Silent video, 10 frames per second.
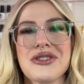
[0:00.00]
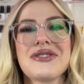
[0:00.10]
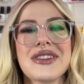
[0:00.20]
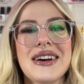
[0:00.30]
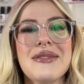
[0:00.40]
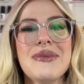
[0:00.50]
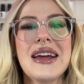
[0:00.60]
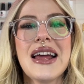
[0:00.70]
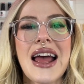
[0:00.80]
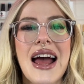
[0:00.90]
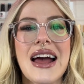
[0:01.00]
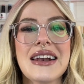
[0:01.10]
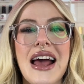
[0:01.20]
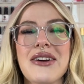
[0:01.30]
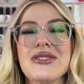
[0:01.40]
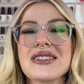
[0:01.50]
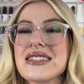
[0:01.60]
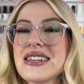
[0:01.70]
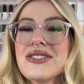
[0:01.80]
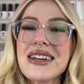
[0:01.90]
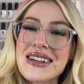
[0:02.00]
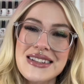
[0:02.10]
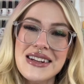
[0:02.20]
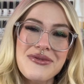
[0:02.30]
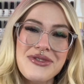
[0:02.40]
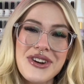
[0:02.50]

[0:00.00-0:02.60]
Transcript: of them, and I will see you next time,